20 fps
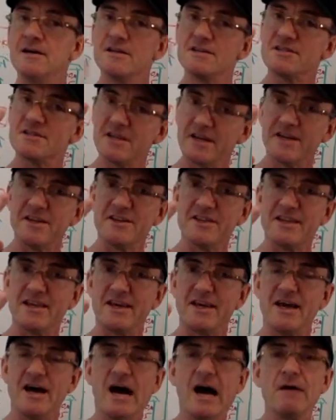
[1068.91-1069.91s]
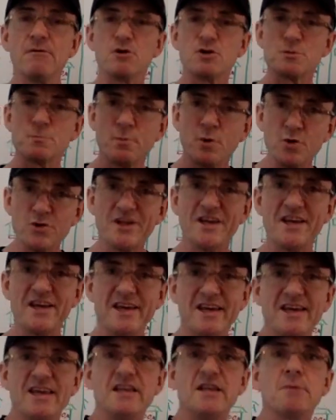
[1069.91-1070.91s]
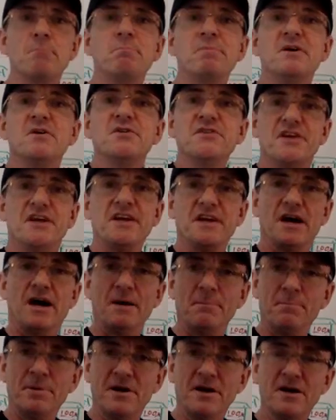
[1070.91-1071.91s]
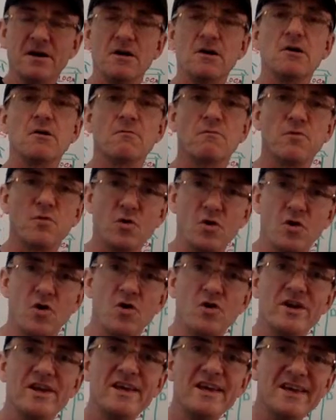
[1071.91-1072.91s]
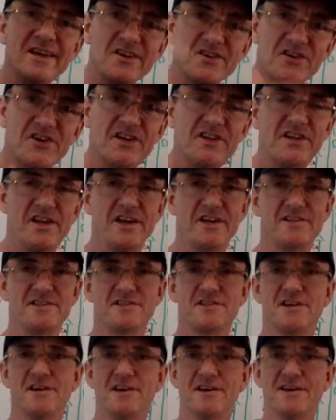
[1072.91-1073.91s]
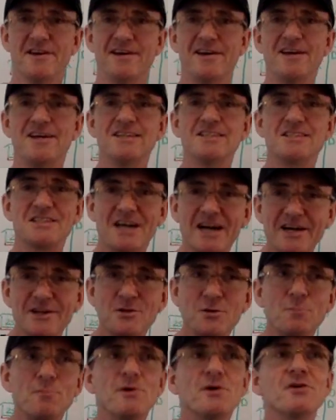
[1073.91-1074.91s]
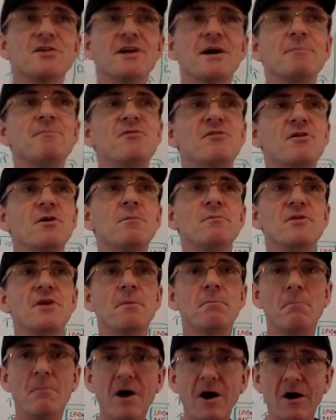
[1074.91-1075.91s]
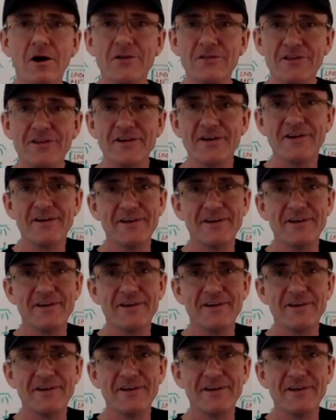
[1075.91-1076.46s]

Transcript: Secondly, I was putting in a building up wrong ingredients. Try to build up from the mud.